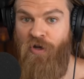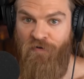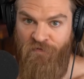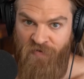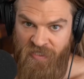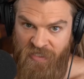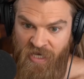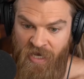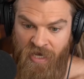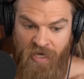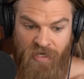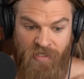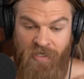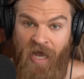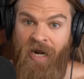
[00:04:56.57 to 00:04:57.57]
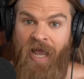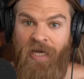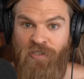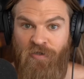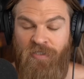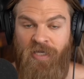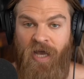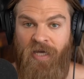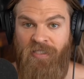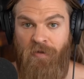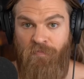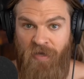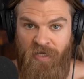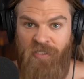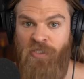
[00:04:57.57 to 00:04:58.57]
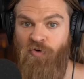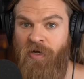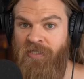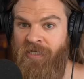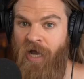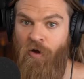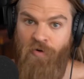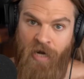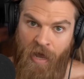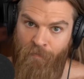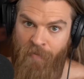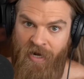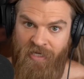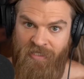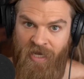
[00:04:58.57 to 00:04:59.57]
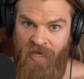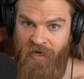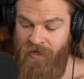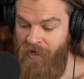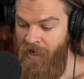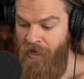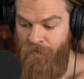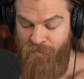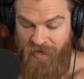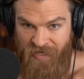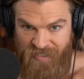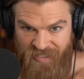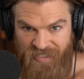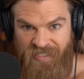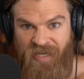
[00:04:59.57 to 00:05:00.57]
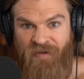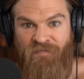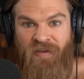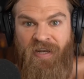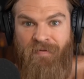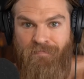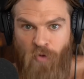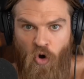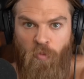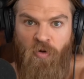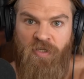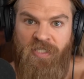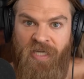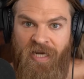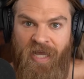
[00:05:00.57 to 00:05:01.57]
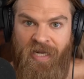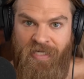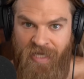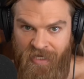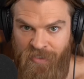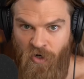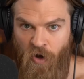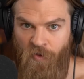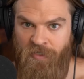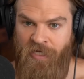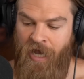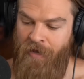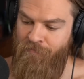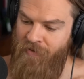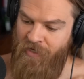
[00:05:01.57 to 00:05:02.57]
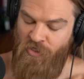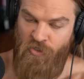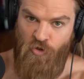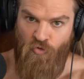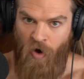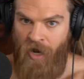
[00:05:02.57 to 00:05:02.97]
when you're fatigued, not exercising, being stressed out, not meditating, being stiff and immobile, sitting at a desk all the time, being just